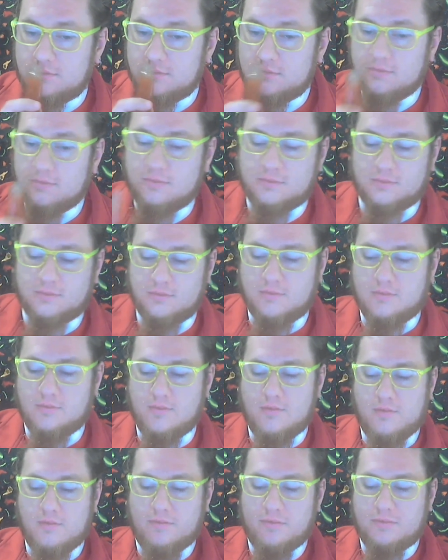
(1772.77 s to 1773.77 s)
Mmm.
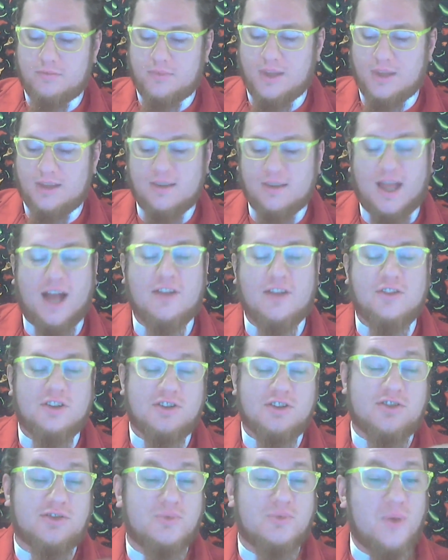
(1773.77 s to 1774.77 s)
That the
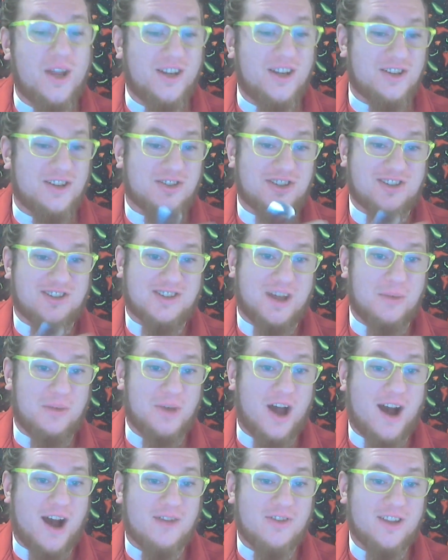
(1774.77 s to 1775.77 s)
sweetness that's
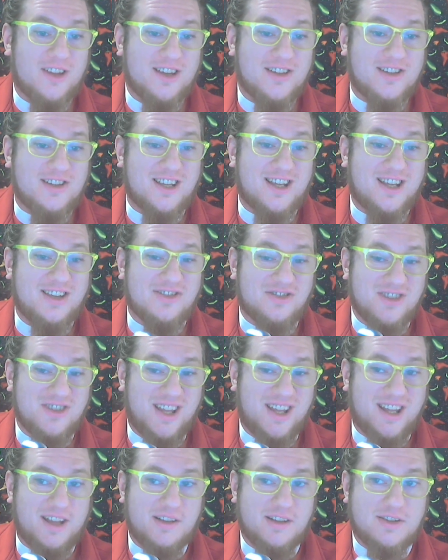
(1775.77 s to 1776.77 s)
coming off of this is
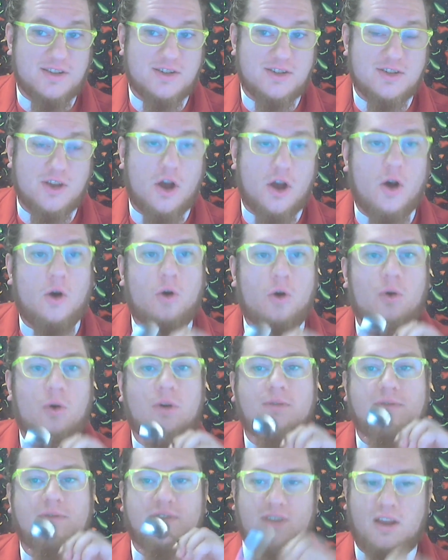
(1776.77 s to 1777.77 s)
it's
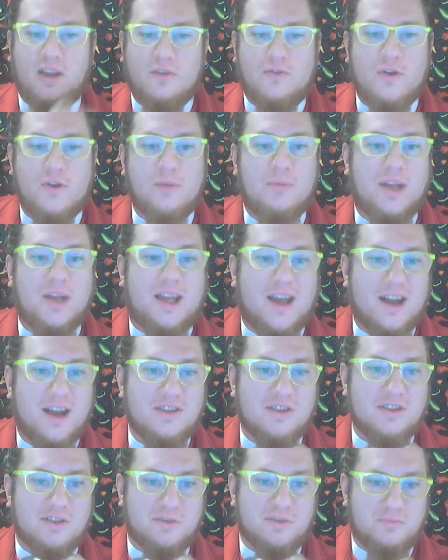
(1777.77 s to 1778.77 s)
so different
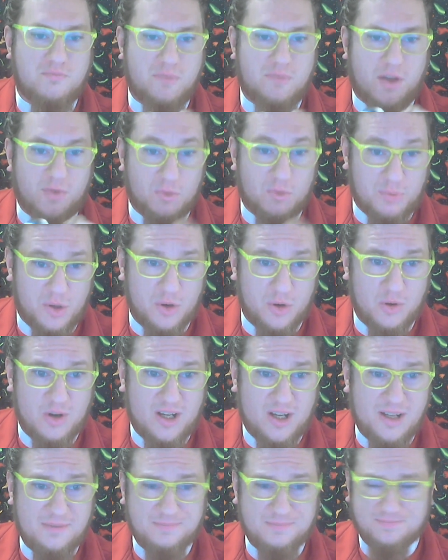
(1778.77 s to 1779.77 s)
because it's of the
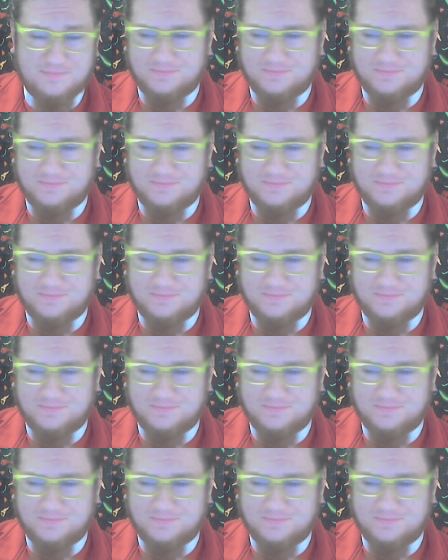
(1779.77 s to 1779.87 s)
purity